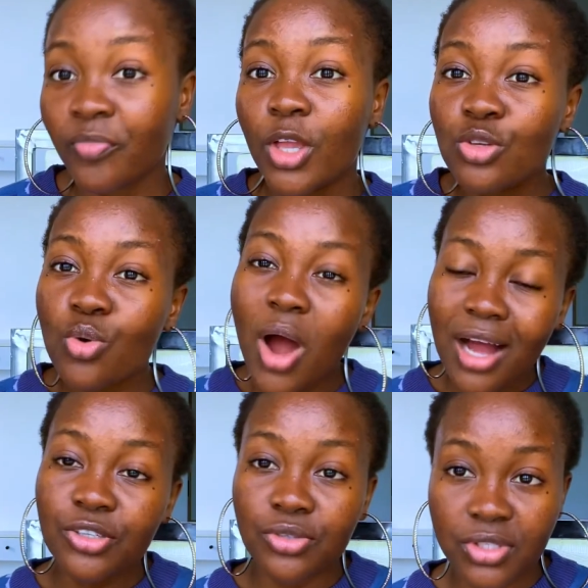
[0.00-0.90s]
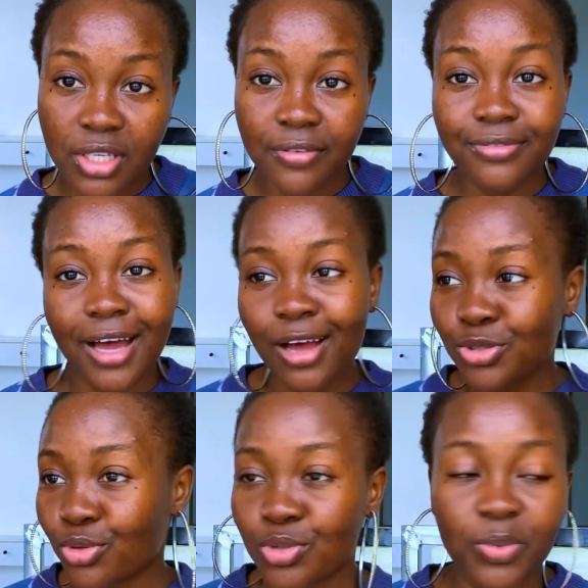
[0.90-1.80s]
So ask yourself, ask
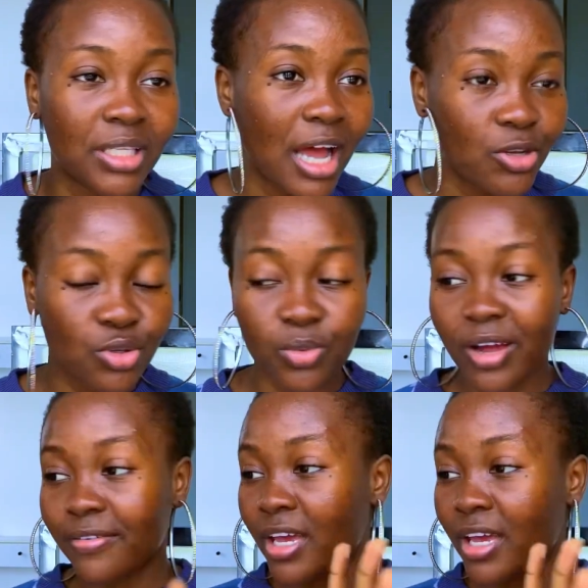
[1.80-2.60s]
your husband, ask your wife,